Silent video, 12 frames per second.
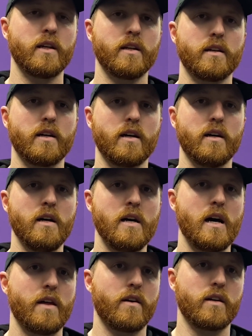and uh,
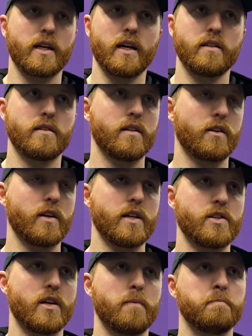I thought our guys did a great
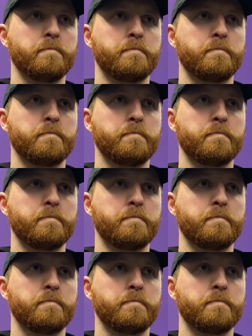job.